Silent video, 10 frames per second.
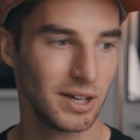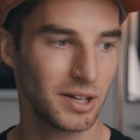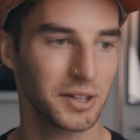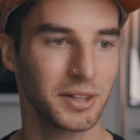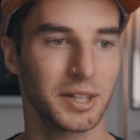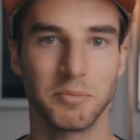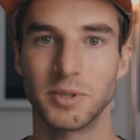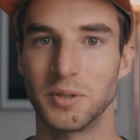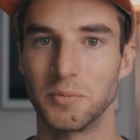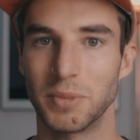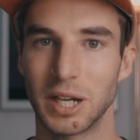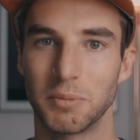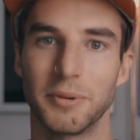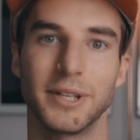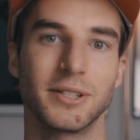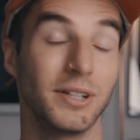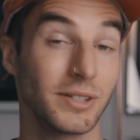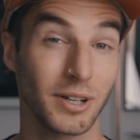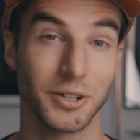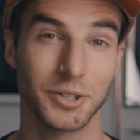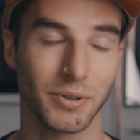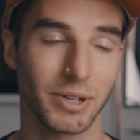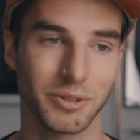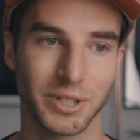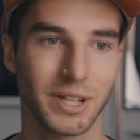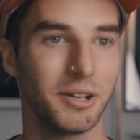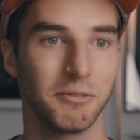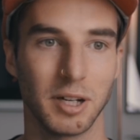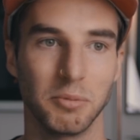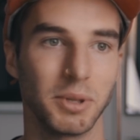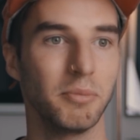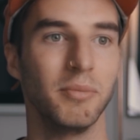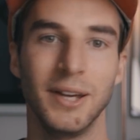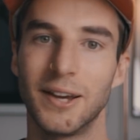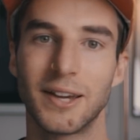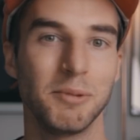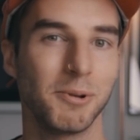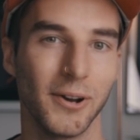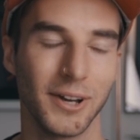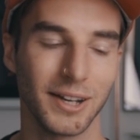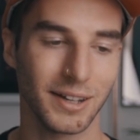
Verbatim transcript: gotten them to pick up a pencil and start drawing, or just kind of help them keep going.